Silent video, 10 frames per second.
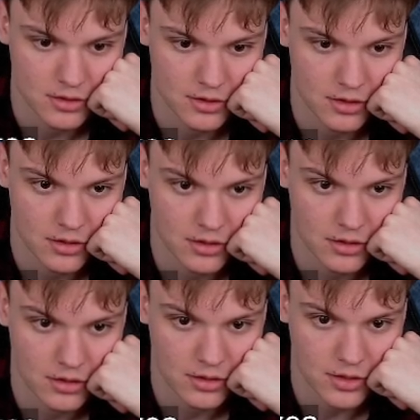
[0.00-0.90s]

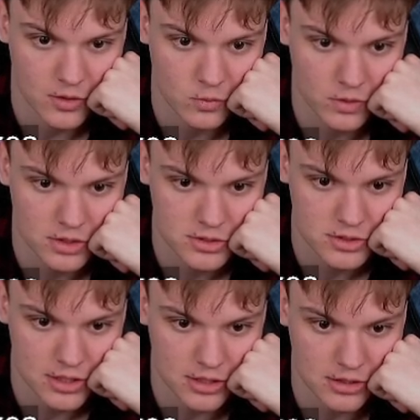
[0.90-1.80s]
I will just
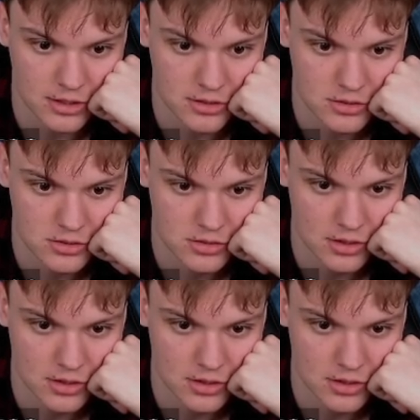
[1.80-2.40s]
take this.